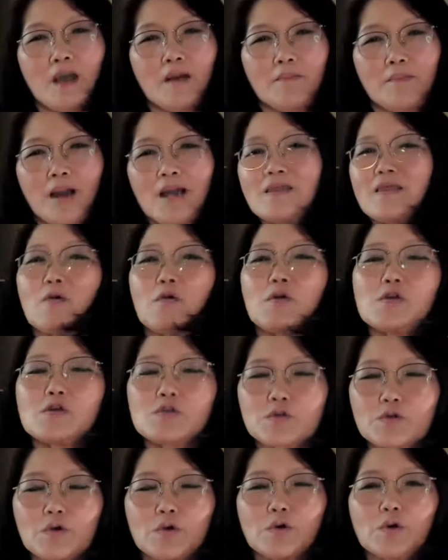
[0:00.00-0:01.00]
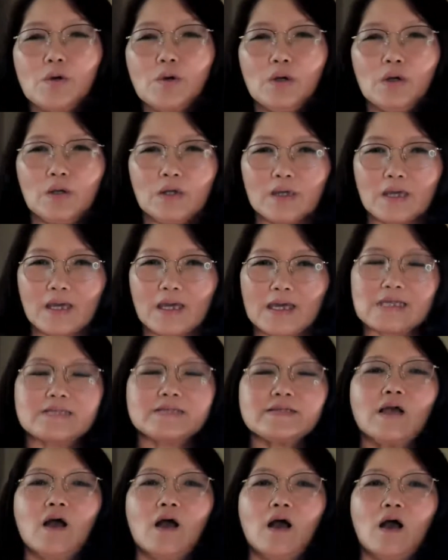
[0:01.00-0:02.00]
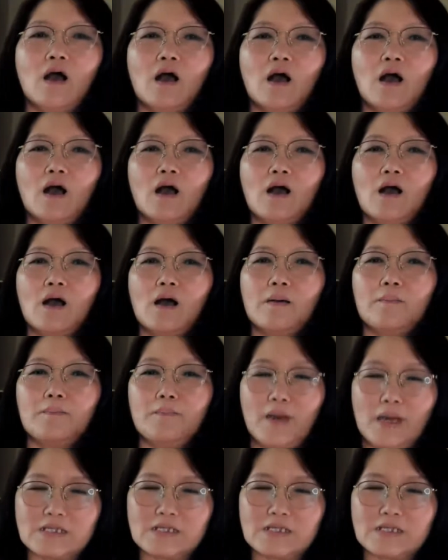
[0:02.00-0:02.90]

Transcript: Taekwondo school is based